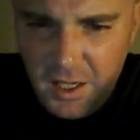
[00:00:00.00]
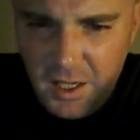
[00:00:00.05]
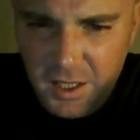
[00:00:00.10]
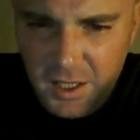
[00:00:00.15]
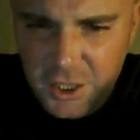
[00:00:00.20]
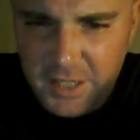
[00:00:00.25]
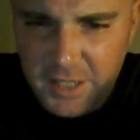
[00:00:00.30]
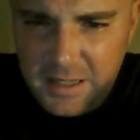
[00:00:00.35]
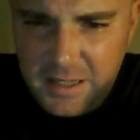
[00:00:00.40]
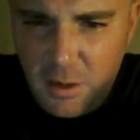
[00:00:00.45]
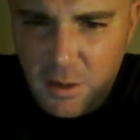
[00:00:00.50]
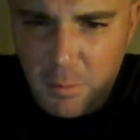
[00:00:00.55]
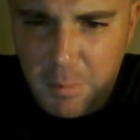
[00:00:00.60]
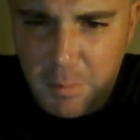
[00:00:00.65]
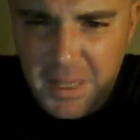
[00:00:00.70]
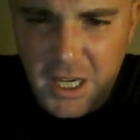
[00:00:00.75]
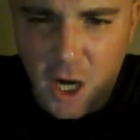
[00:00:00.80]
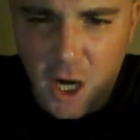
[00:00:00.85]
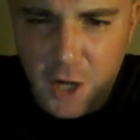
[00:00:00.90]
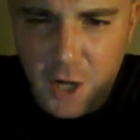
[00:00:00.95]
Check out
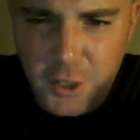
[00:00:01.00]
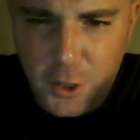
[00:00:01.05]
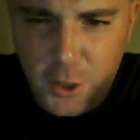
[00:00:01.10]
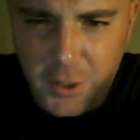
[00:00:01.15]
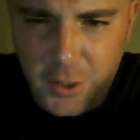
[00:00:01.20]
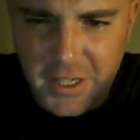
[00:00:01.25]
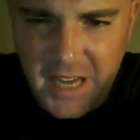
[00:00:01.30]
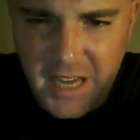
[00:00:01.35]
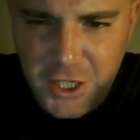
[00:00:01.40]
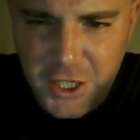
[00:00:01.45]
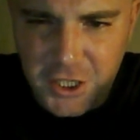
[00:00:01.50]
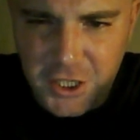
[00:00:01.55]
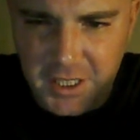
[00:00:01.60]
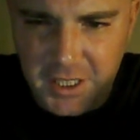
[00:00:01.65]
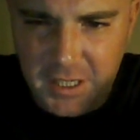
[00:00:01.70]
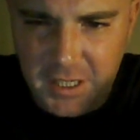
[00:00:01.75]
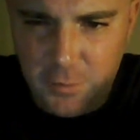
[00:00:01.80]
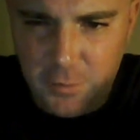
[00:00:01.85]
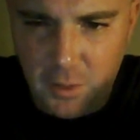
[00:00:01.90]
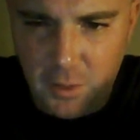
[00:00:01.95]
Beyond Creation
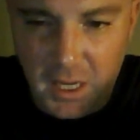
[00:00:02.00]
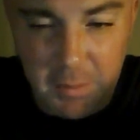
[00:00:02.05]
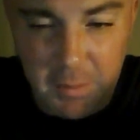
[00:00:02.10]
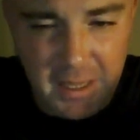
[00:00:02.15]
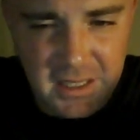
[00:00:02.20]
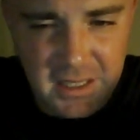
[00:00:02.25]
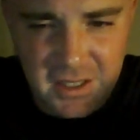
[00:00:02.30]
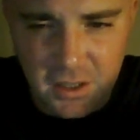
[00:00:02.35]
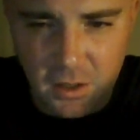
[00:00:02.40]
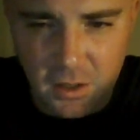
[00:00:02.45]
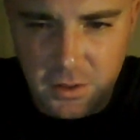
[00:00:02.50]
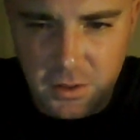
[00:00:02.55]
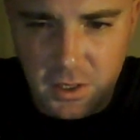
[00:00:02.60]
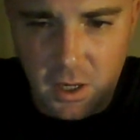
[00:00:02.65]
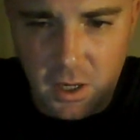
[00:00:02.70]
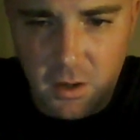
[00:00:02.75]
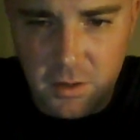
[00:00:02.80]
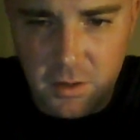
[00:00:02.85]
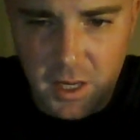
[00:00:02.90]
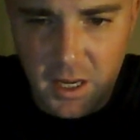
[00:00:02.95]
if you like bass solos.
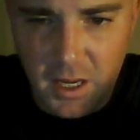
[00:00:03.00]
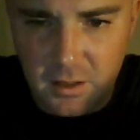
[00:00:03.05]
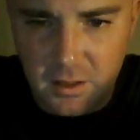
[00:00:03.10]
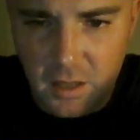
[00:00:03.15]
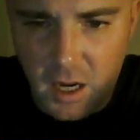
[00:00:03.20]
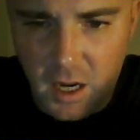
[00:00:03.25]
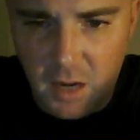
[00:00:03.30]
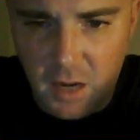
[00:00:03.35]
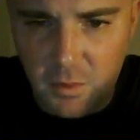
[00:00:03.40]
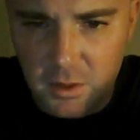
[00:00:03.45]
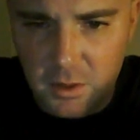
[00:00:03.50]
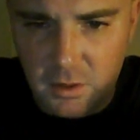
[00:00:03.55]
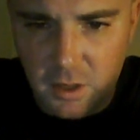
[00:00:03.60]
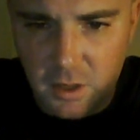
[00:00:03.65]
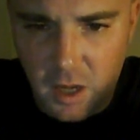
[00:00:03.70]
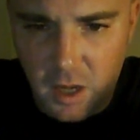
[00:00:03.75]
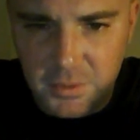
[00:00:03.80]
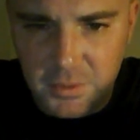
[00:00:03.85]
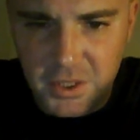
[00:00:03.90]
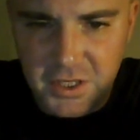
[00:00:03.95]
Oh, yeah, I will.
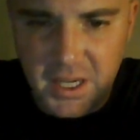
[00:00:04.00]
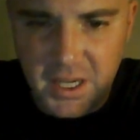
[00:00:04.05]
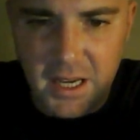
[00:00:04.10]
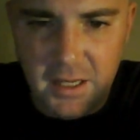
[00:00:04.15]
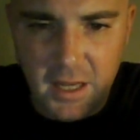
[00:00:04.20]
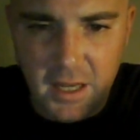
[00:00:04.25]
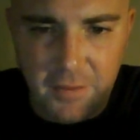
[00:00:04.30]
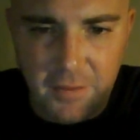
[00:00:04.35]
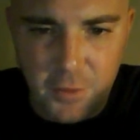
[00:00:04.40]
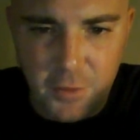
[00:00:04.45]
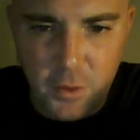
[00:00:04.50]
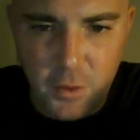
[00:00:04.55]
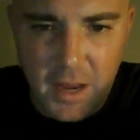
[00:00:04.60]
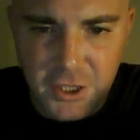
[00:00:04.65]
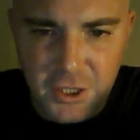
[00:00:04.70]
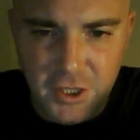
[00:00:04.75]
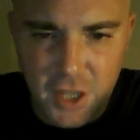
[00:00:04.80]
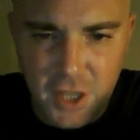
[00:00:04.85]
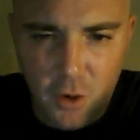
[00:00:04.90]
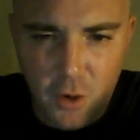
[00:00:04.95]
I'm just saying, yeah, if you
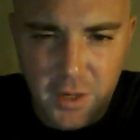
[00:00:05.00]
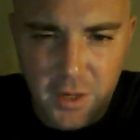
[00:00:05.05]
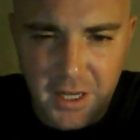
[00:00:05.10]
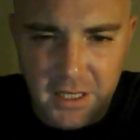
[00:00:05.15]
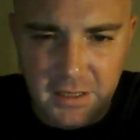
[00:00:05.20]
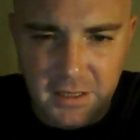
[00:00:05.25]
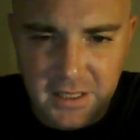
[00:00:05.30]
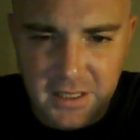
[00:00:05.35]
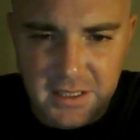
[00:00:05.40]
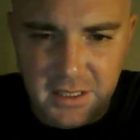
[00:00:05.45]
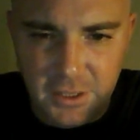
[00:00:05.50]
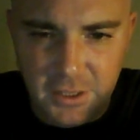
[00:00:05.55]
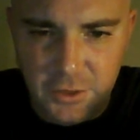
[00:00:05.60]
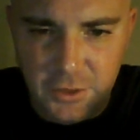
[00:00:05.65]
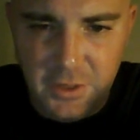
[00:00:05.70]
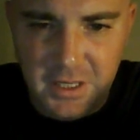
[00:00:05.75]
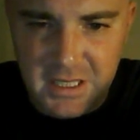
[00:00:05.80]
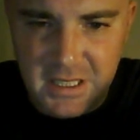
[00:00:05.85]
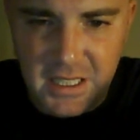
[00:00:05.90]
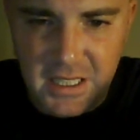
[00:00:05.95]
actually hone in and listen, you
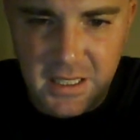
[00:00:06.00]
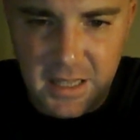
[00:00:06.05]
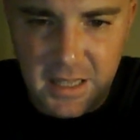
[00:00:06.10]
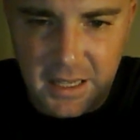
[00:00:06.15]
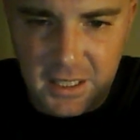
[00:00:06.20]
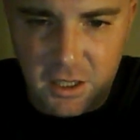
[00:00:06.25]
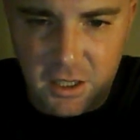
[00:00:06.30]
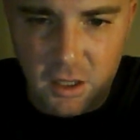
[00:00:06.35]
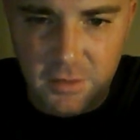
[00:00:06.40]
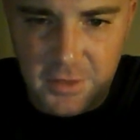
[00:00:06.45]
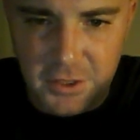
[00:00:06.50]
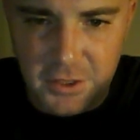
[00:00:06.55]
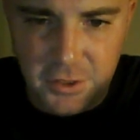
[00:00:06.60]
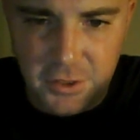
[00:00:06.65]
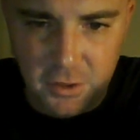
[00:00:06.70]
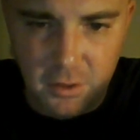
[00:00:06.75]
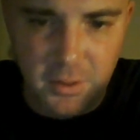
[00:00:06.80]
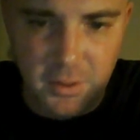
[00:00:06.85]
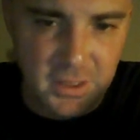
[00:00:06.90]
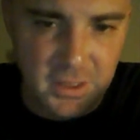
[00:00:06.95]
can see that Call of
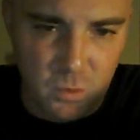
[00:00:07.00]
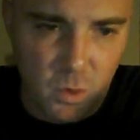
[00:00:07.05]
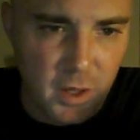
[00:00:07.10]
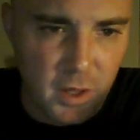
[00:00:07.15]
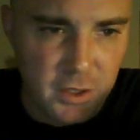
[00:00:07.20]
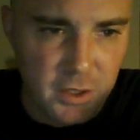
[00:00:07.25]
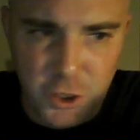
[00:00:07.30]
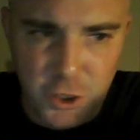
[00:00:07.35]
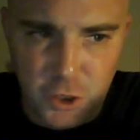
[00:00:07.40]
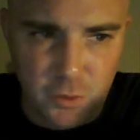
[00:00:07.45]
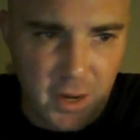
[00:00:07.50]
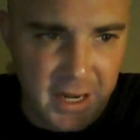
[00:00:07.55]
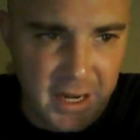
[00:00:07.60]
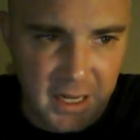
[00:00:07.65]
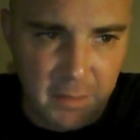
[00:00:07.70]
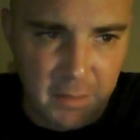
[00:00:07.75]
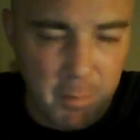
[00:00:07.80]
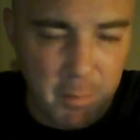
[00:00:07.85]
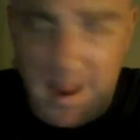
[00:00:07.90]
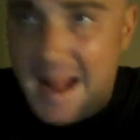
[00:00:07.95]
Ktulu is one
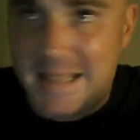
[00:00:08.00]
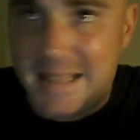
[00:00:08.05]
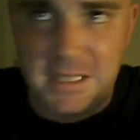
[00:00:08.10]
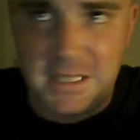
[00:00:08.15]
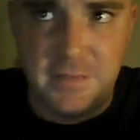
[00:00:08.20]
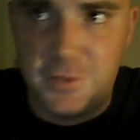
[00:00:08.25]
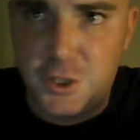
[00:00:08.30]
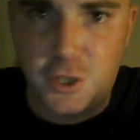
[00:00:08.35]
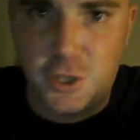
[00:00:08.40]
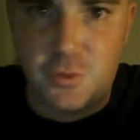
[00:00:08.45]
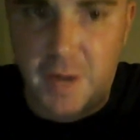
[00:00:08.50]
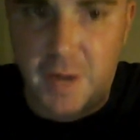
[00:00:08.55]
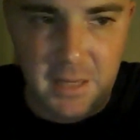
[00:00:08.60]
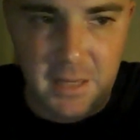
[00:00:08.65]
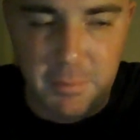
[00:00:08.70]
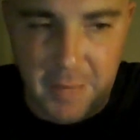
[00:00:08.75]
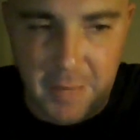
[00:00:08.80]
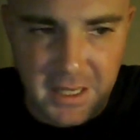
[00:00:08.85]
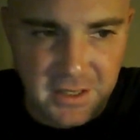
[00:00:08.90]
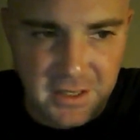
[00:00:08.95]
massive shredding
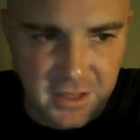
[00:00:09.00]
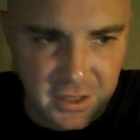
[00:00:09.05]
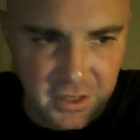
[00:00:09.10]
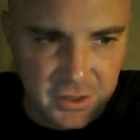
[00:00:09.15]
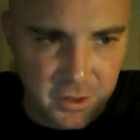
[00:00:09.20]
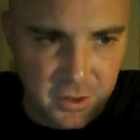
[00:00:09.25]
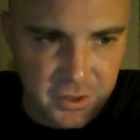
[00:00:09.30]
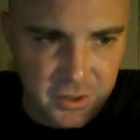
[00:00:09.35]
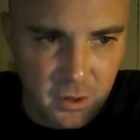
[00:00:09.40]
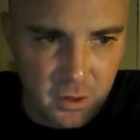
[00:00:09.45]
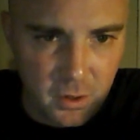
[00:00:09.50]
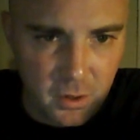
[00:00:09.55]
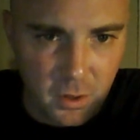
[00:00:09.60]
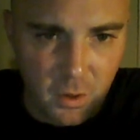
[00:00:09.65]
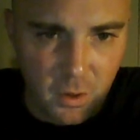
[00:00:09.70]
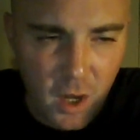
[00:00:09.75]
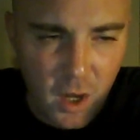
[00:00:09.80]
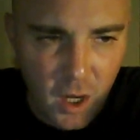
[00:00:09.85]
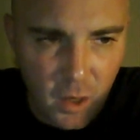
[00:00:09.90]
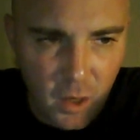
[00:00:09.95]
bass guitar solo
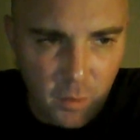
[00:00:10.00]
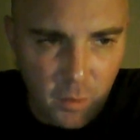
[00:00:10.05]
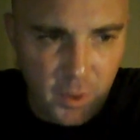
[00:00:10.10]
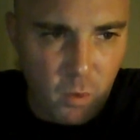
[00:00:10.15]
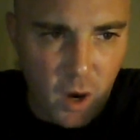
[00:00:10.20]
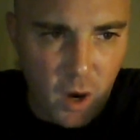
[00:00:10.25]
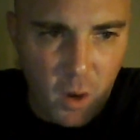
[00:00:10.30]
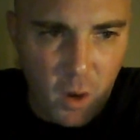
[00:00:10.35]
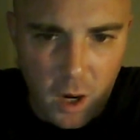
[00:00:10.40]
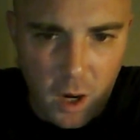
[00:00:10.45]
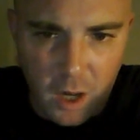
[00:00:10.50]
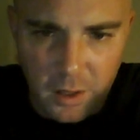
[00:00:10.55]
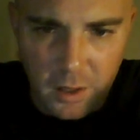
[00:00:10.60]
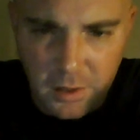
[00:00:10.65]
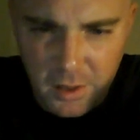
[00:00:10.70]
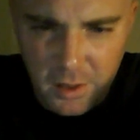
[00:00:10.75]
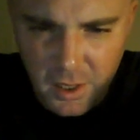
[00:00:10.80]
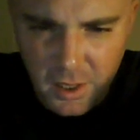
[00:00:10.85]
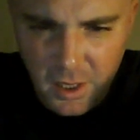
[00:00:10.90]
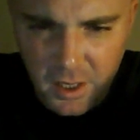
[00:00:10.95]
with a wah-wah.
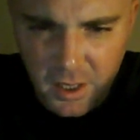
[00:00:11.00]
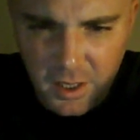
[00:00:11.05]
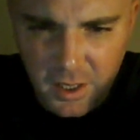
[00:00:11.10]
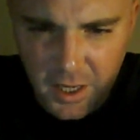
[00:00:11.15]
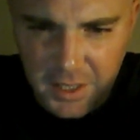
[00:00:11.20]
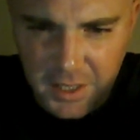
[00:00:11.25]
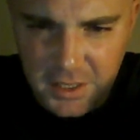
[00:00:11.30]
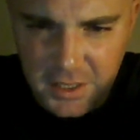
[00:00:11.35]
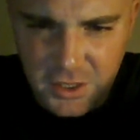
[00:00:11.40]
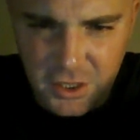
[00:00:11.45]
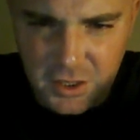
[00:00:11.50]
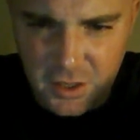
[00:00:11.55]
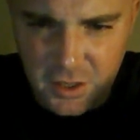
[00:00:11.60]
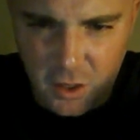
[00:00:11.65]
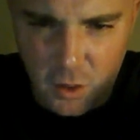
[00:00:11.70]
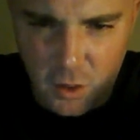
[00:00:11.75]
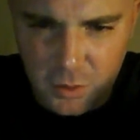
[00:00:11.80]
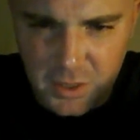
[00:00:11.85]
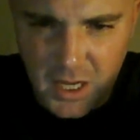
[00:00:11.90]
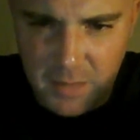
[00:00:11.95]
And he's just the
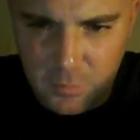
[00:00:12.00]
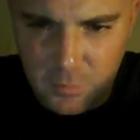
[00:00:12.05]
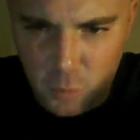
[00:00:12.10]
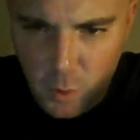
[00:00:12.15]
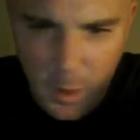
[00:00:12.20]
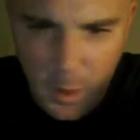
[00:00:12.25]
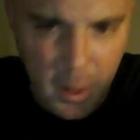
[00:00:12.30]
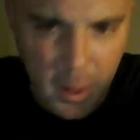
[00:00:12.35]
whole time.